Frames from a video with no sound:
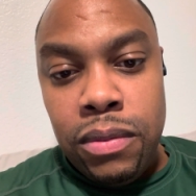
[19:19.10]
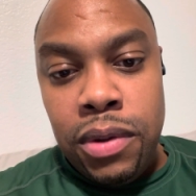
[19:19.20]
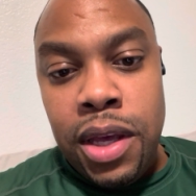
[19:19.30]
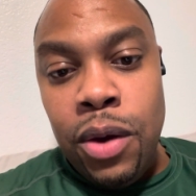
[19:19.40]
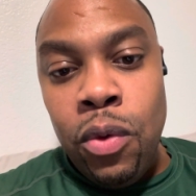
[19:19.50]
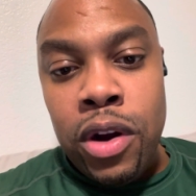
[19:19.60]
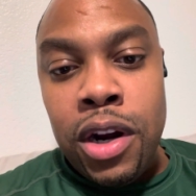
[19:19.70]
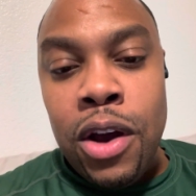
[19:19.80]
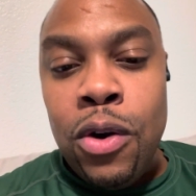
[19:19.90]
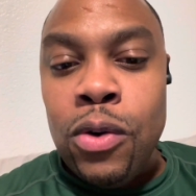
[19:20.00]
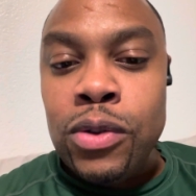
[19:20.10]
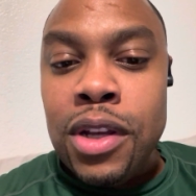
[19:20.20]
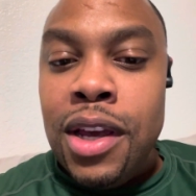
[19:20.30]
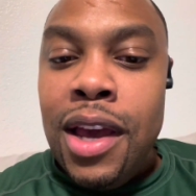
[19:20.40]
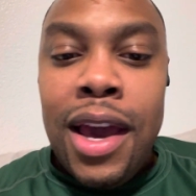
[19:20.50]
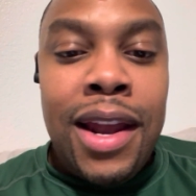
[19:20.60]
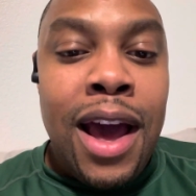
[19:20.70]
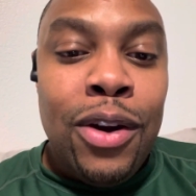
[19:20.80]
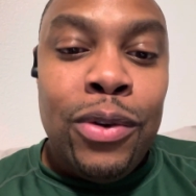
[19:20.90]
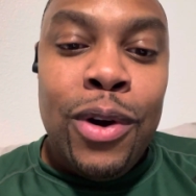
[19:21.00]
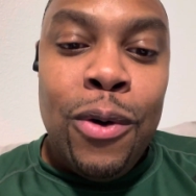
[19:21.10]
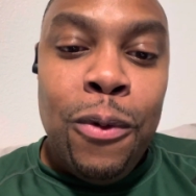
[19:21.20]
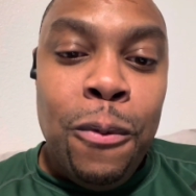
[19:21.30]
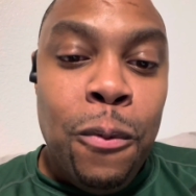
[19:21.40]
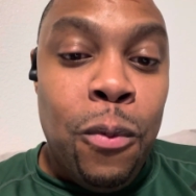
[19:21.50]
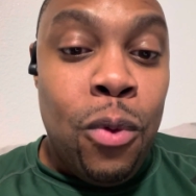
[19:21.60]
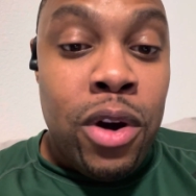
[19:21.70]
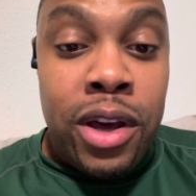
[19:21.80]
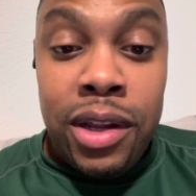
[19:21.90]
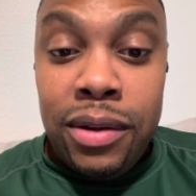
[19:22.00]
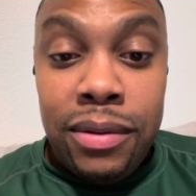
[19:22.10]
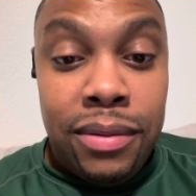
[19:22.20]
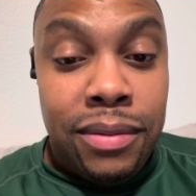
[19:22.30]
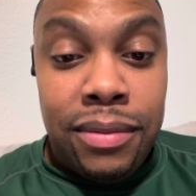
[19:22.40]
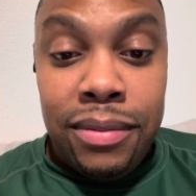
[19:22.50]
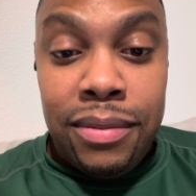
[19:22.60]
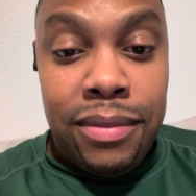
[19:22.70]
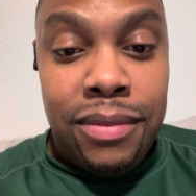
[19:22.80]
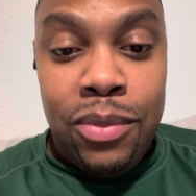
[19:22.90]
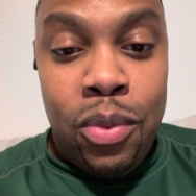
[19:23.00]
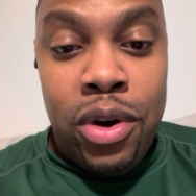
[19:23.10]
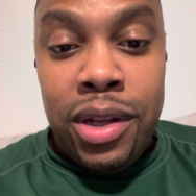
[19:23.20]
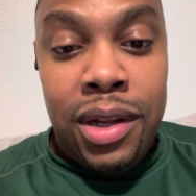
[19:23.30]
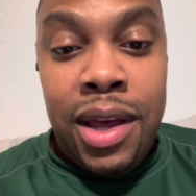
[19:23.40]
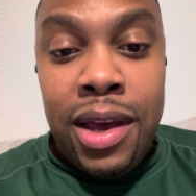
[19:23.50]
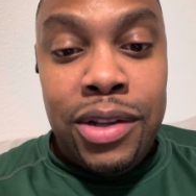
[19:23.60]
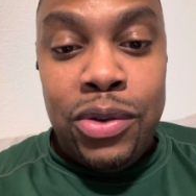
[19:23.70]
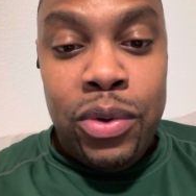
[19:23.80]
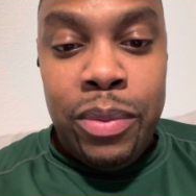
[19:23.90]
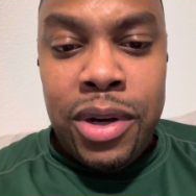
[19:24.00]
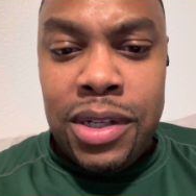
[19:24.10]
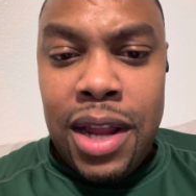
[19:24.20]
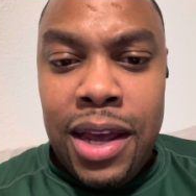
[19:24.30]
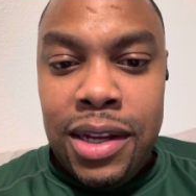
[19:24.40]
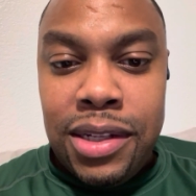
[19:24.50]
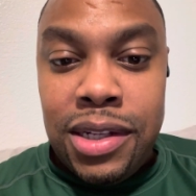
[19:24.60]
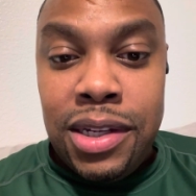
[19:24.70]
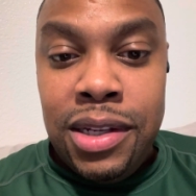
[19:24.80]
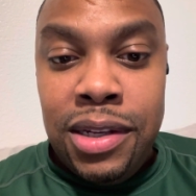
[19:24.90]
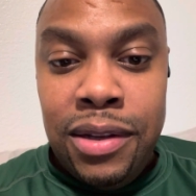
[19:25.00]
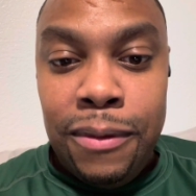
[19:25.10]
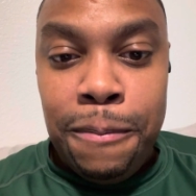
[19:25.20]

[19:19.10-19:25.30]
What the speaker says: get one of those. And I don't know what led to it, but it's like she